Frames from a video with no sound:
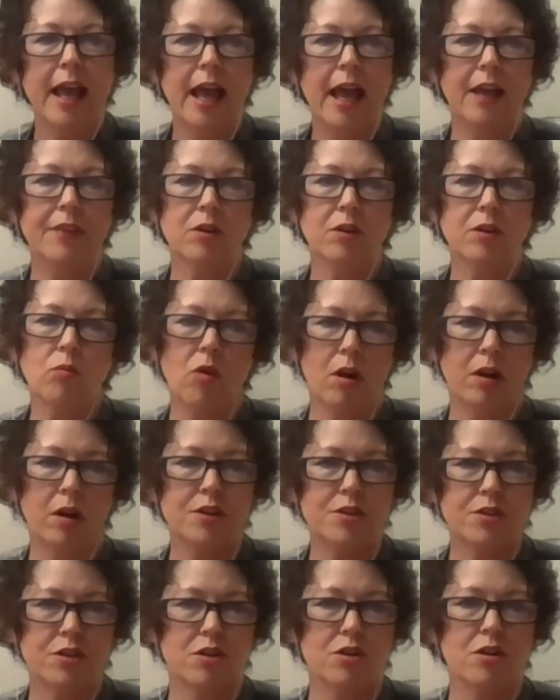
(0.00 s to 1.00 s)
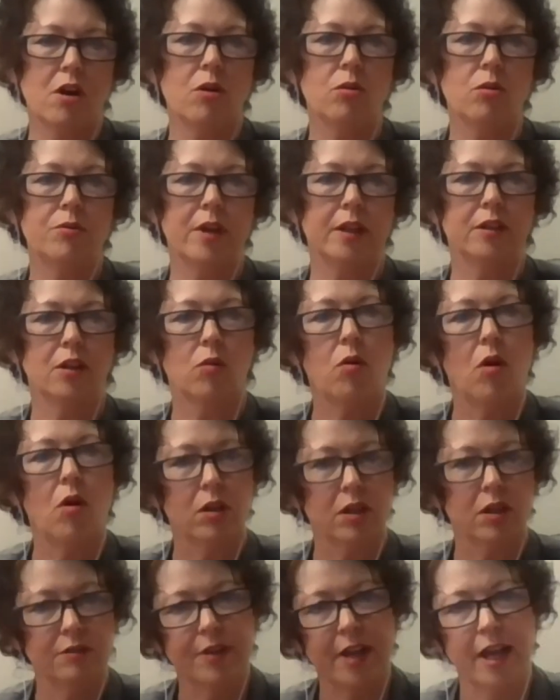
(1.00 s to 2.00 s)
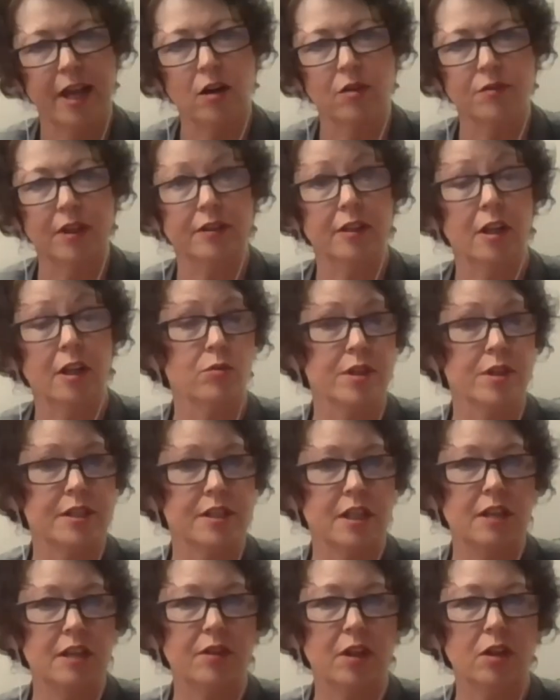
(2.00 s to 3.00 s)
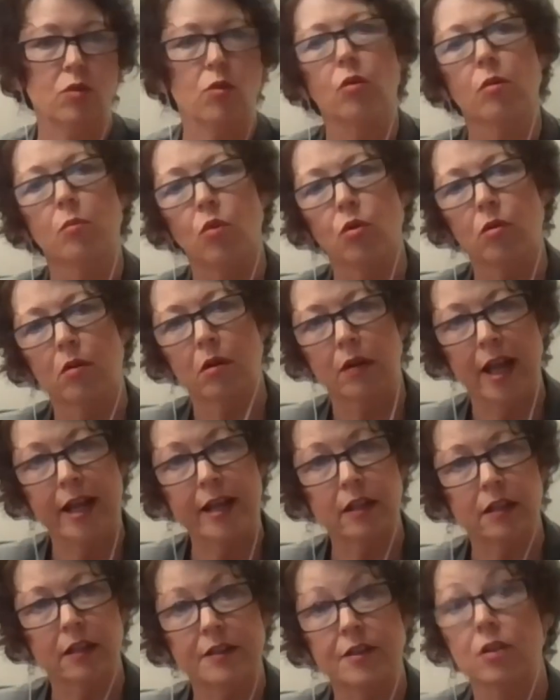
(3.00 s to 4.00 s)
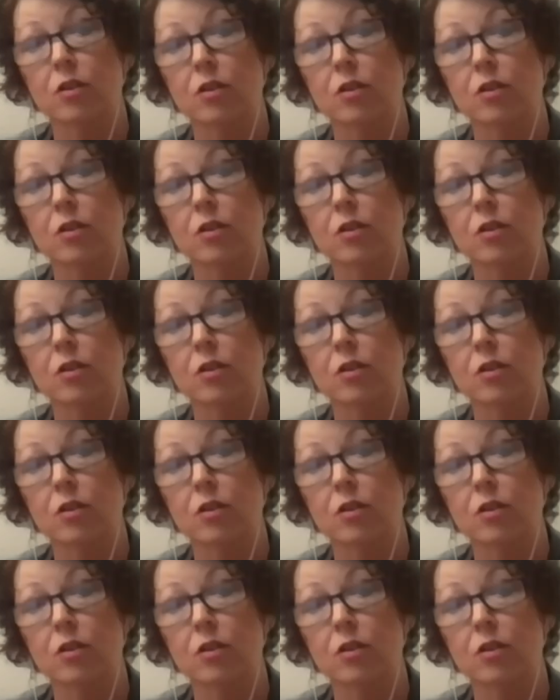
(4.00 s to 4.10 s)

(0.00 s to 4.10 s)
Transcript: and they're wanting to know that the quality of care that they're receiving, or more likely their